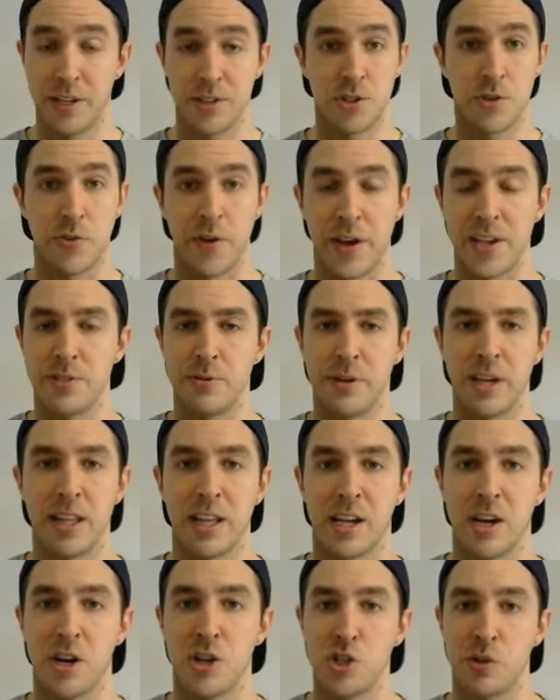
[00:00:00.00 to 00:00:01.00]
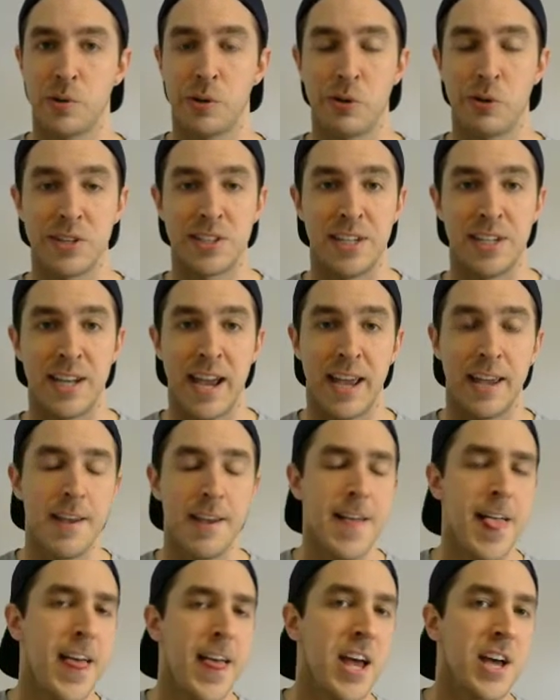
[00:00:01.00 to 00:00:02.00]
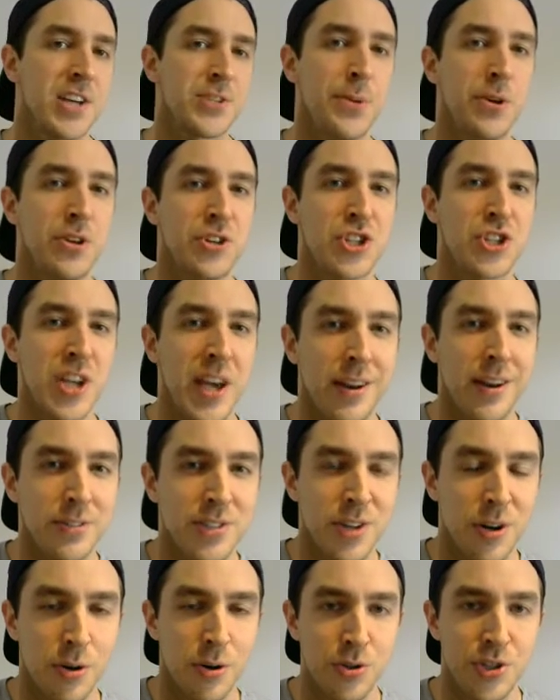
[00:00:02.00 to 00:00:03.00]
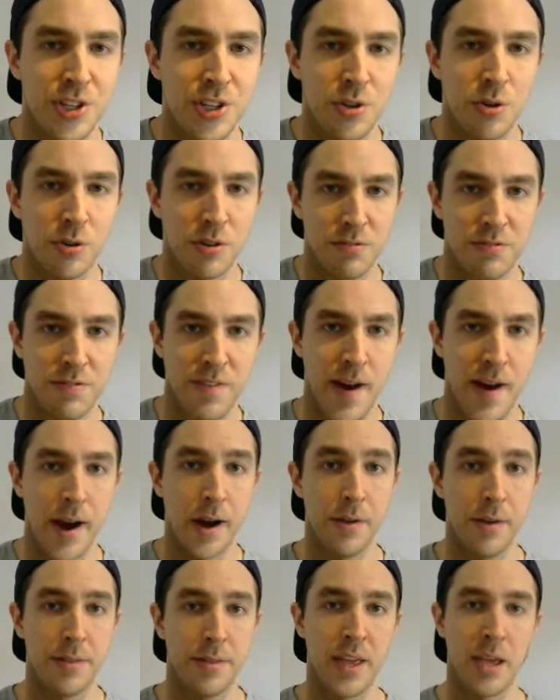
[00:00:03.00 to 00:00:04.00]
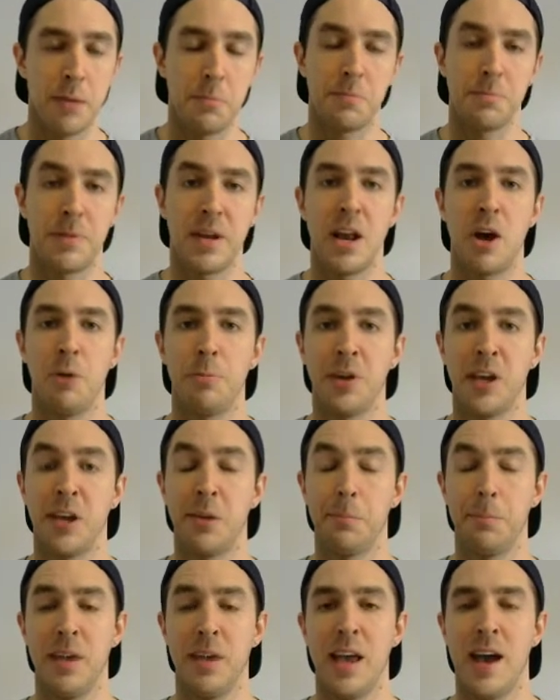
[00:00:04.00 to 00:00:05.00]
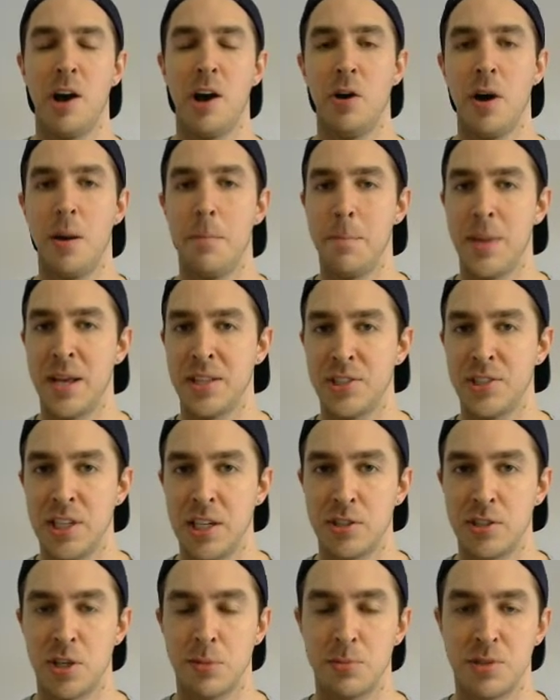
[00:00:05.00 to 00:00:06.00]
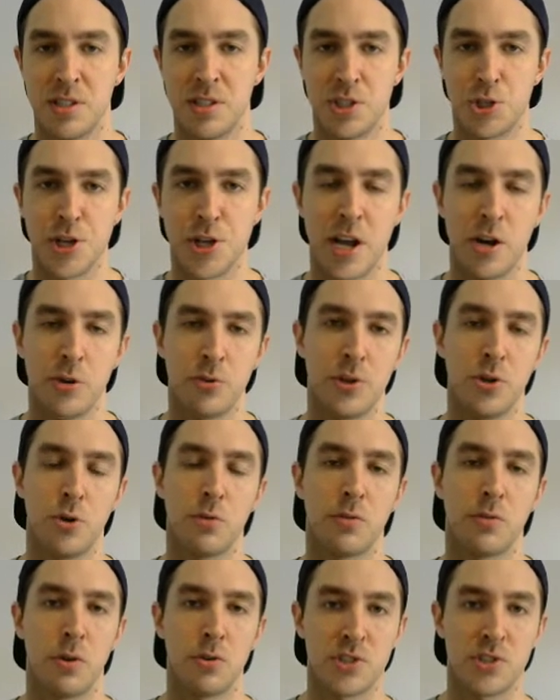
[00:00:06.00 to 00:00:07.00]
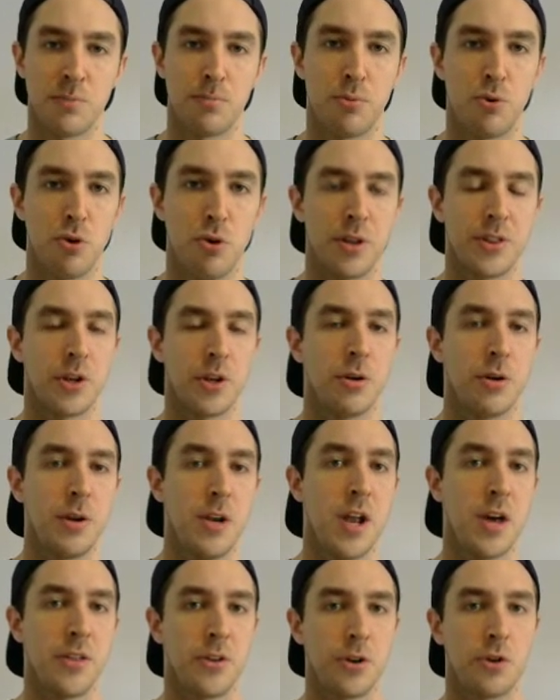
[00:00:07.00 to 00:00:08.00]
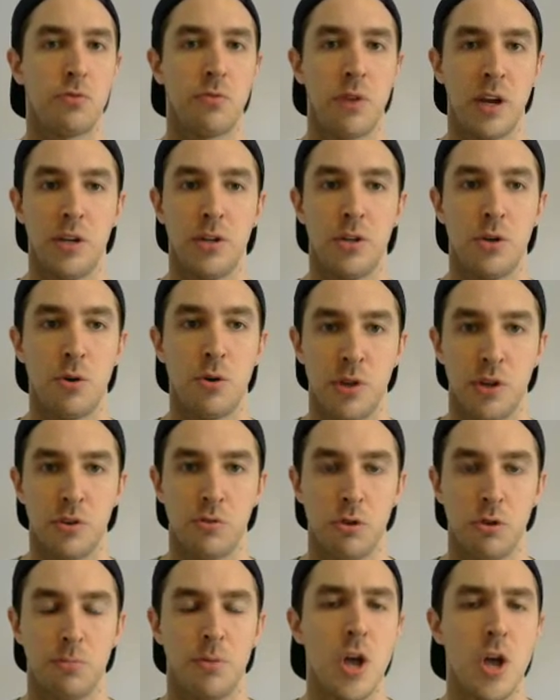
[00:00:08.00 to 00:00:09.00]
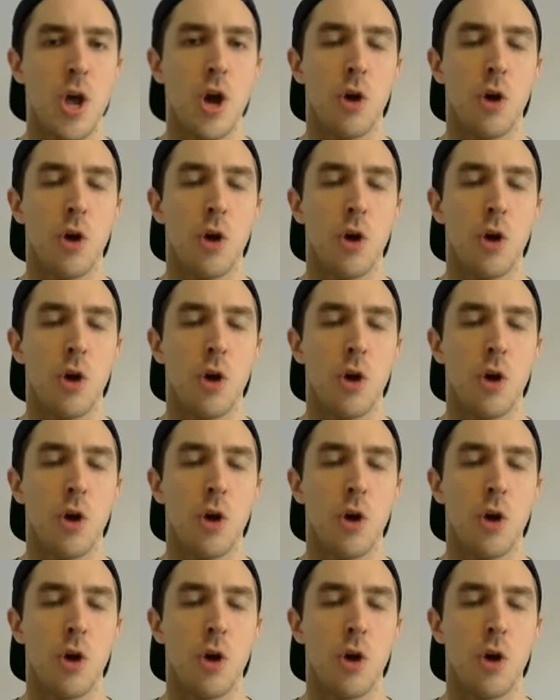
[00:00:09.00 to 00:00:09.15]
It's crazy. We get like 100 requests a day. As well as shout out to OG Dokkan Fire. They've been helping me out immensely in terms of this channel and overall support. They're another great Dokkan group.